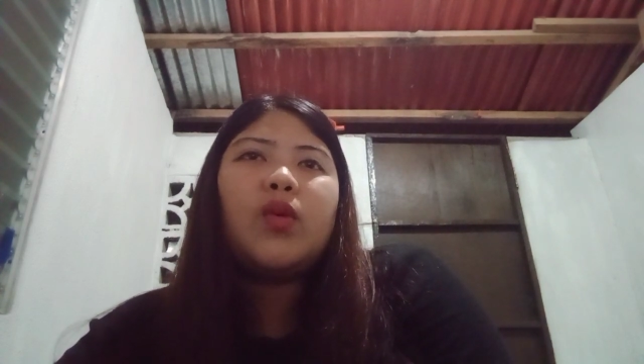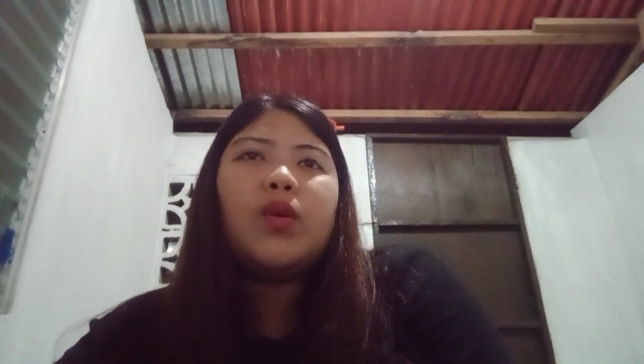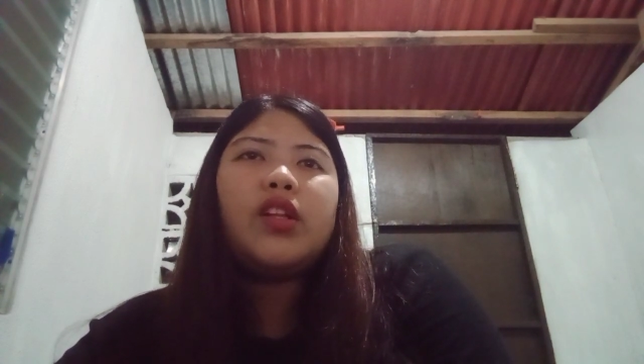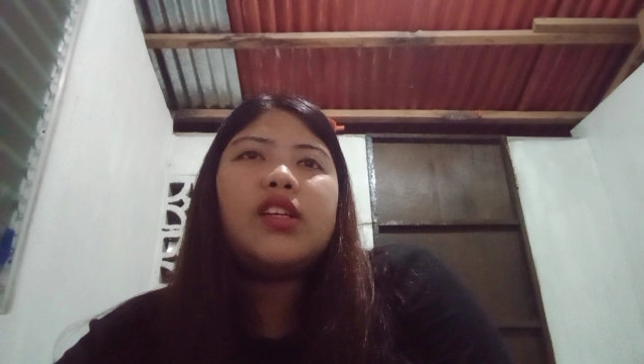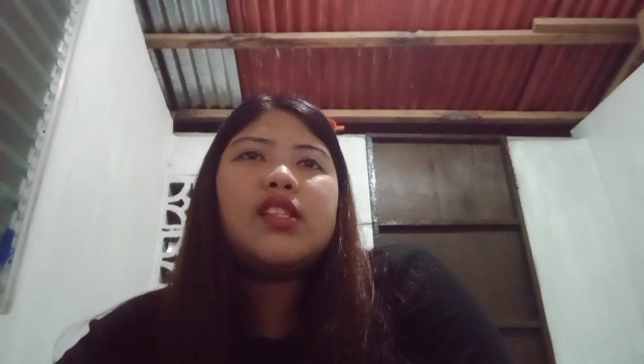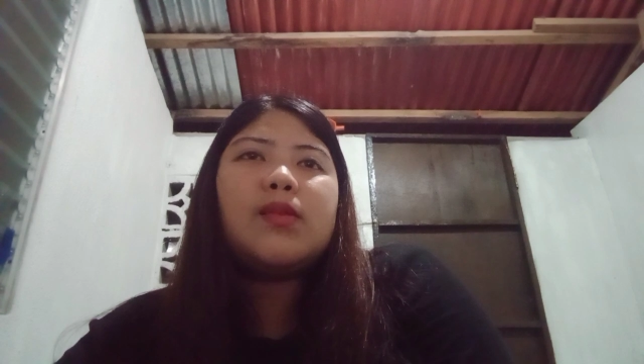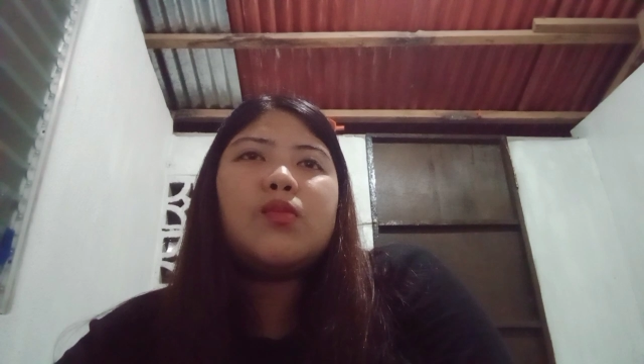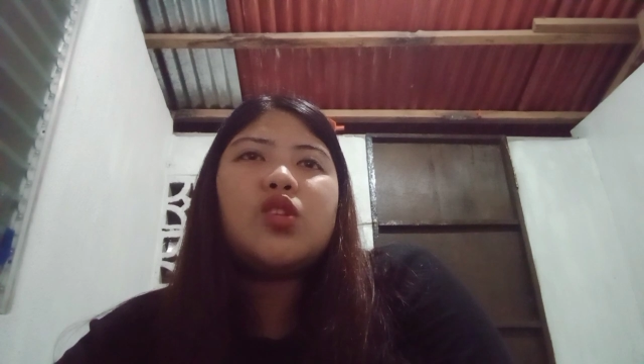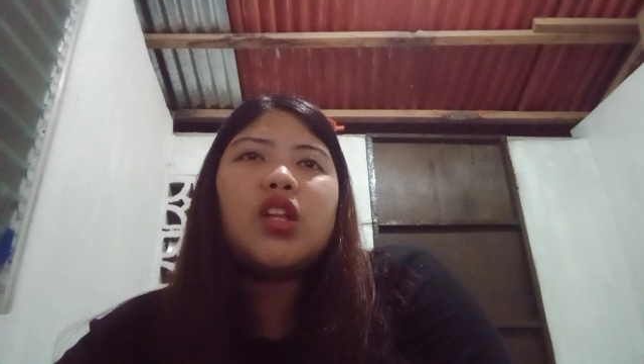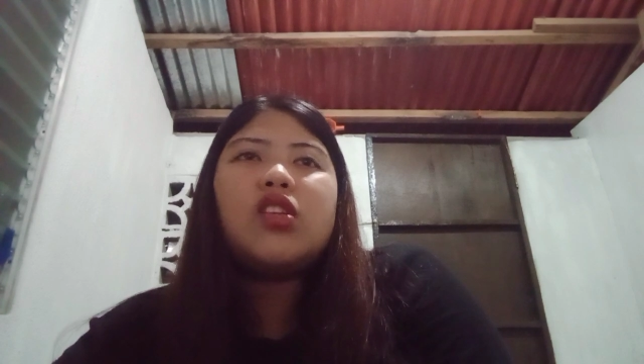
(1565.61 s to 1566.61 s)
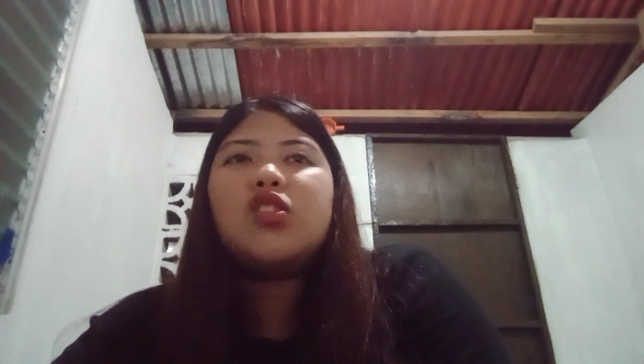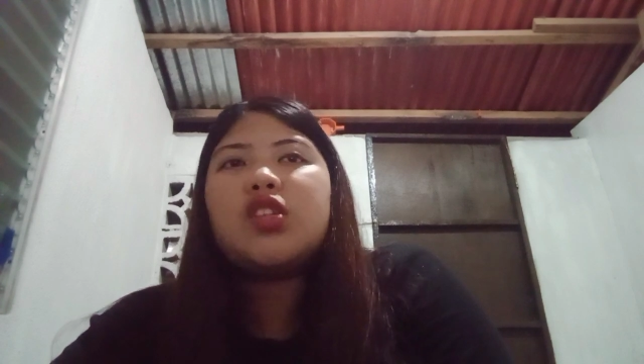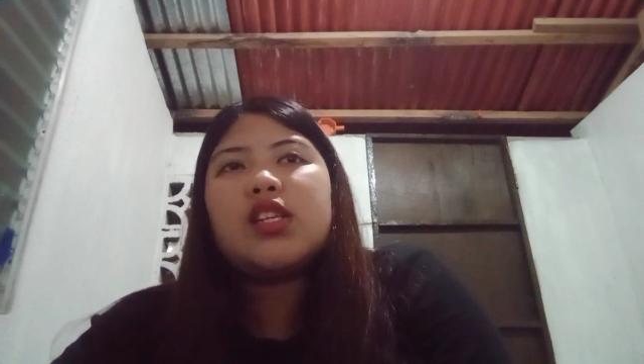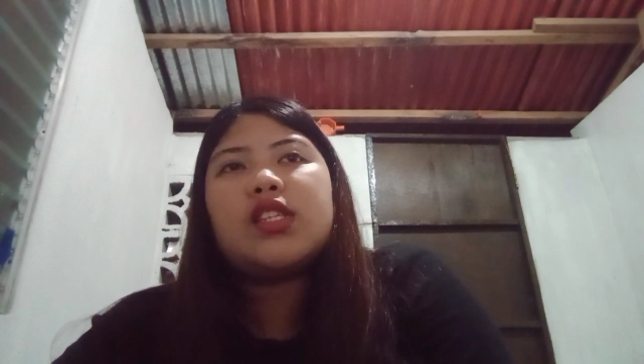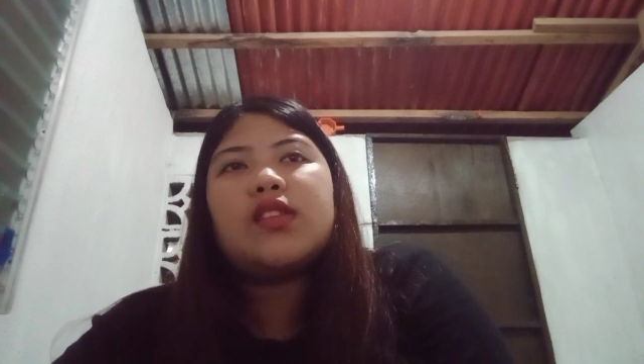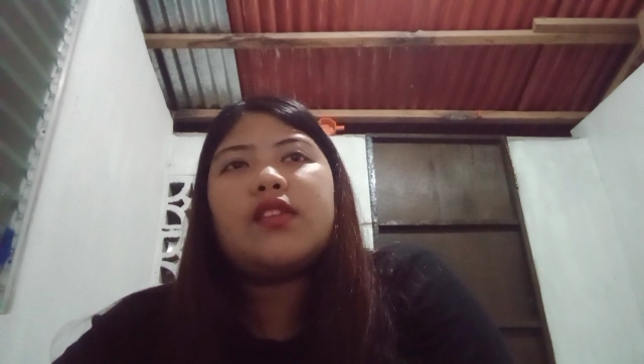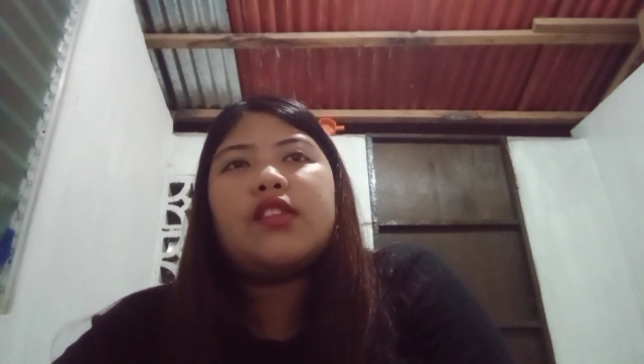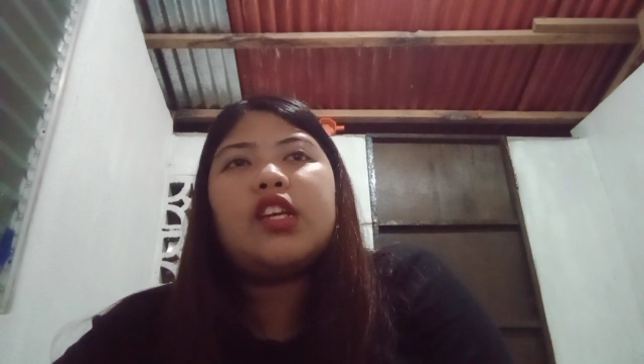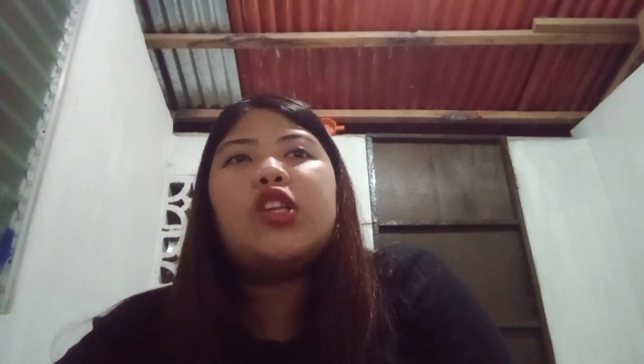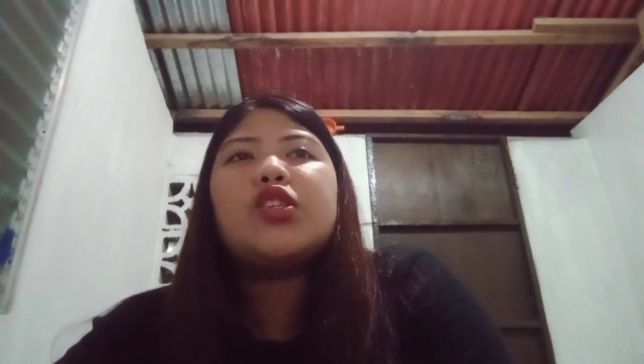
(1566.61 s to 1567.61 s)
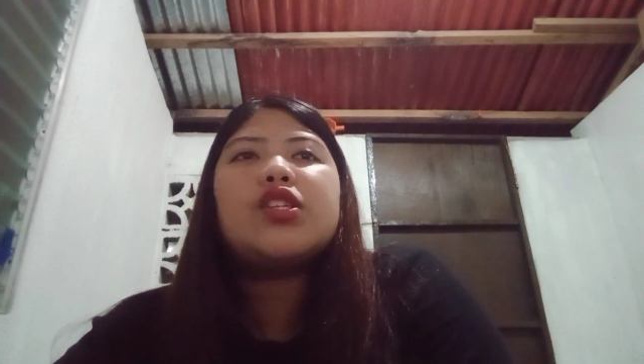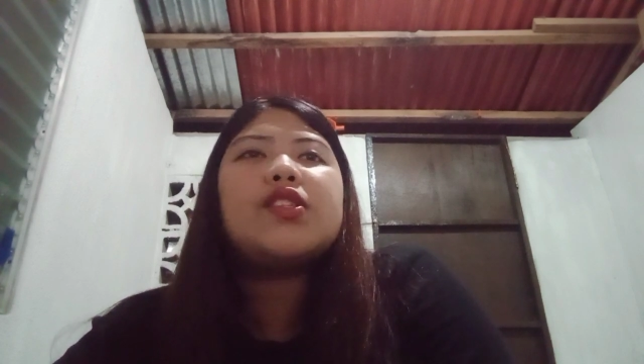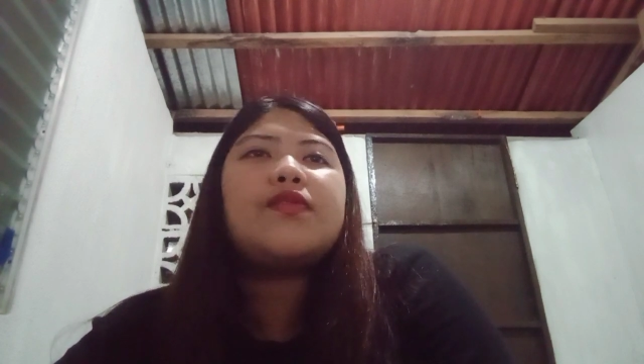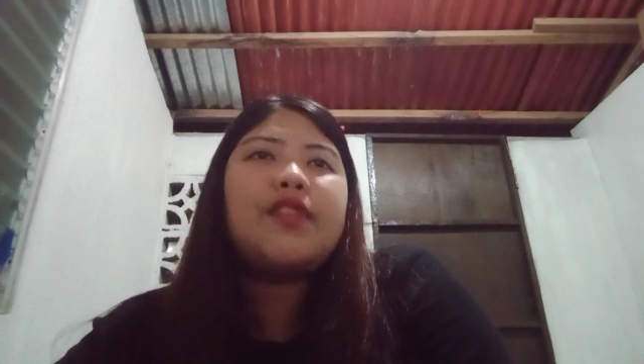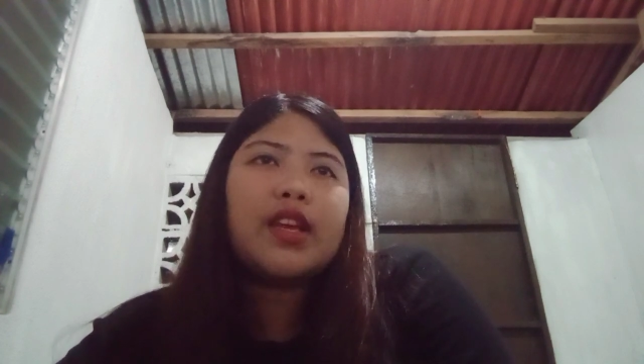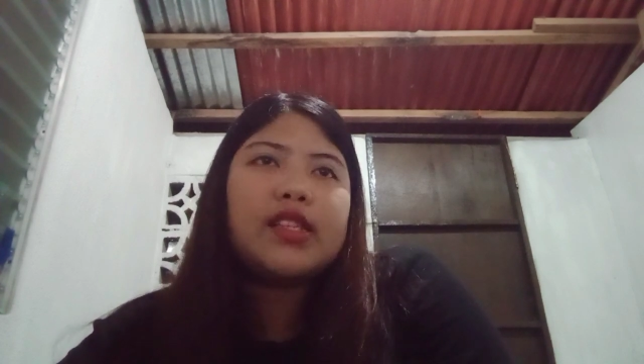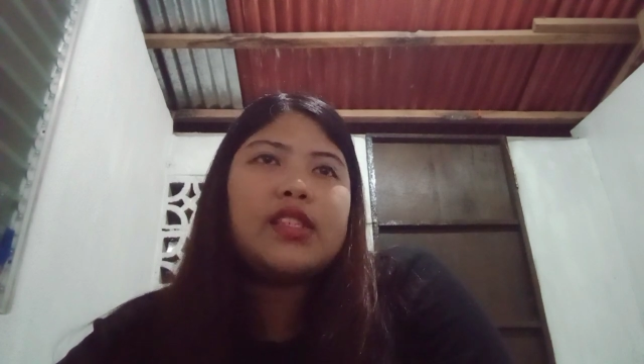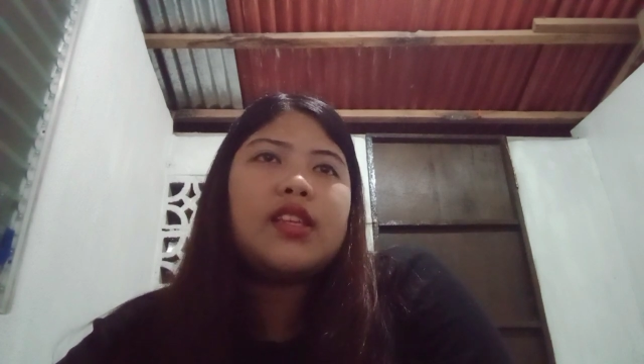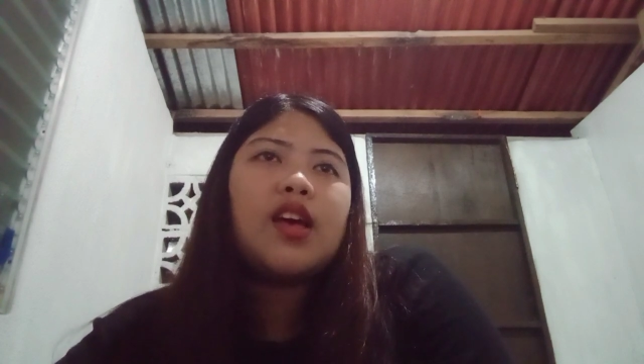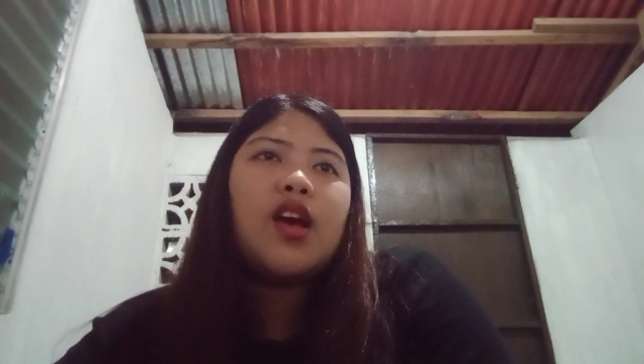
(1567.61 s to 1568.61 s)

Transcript: What are some challenges teachers face